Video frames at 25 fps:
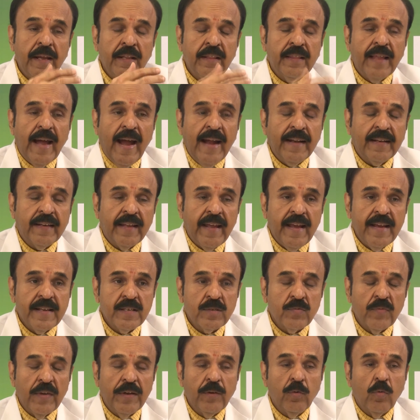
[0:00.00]
in that
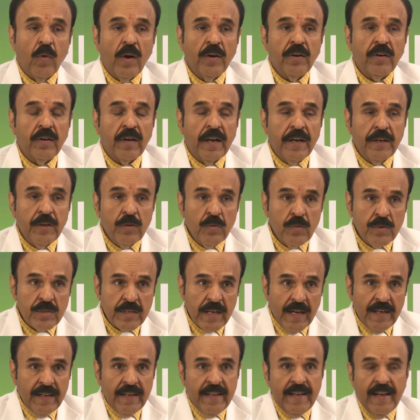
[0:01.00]
case, when you want to reduce
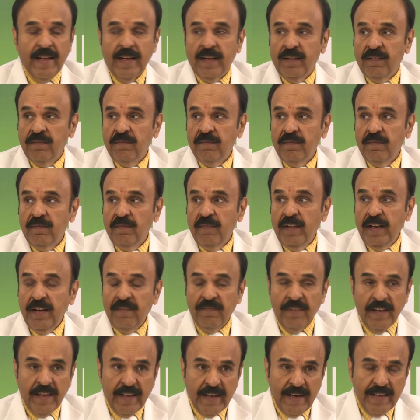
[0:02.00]
LDL very
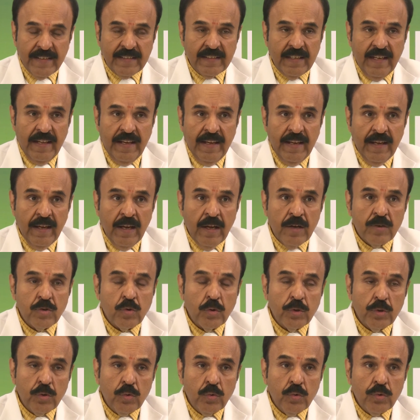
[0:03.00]
vigorously, so
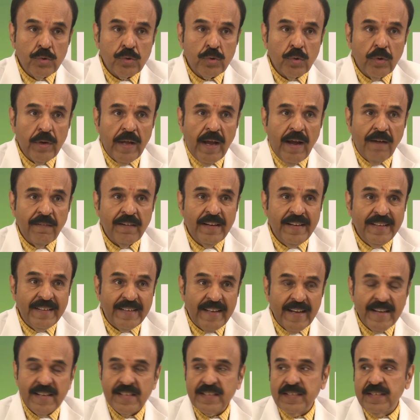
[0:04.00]
you should have
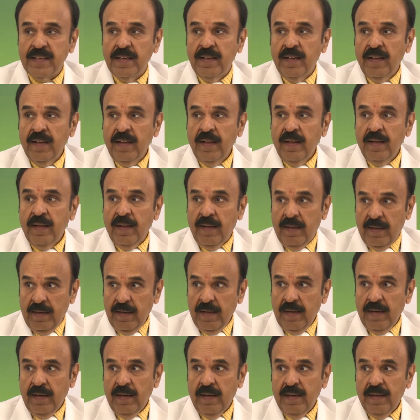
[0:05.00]
intense
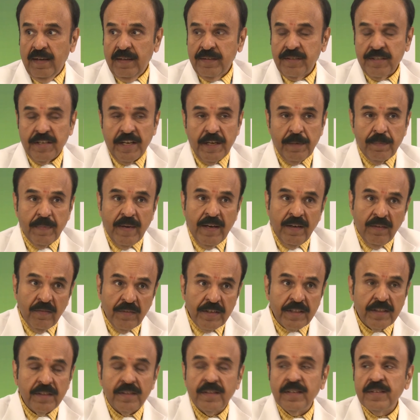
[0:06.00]
treatment
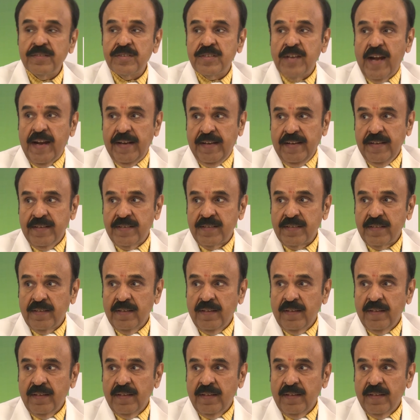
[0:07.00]
with statins.